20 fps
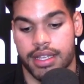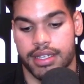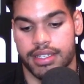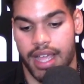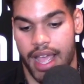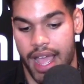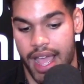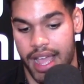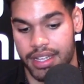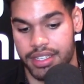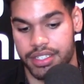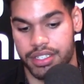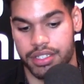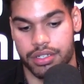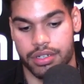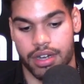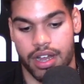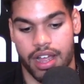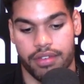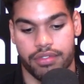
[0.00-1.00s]
taxi
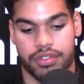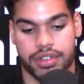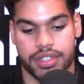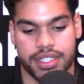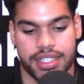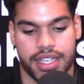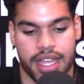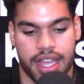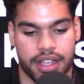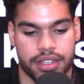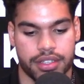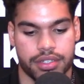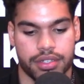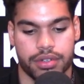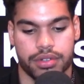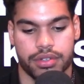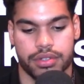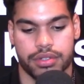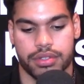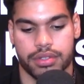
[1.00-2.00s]
drivers,
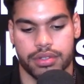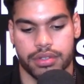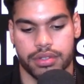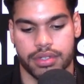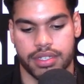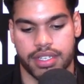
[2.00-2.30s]
dancers,